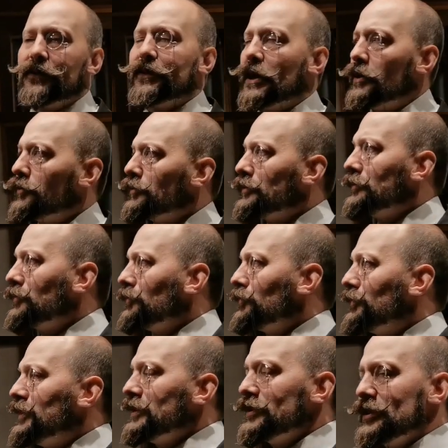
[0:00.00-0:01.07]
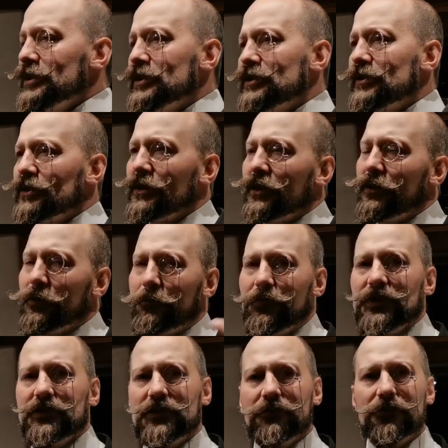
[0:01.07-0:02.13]
Now, this is a
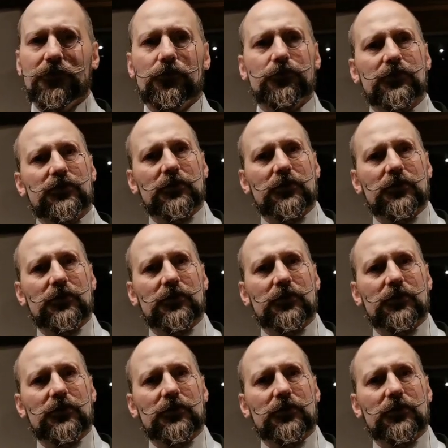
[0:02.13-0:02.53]
bit difficult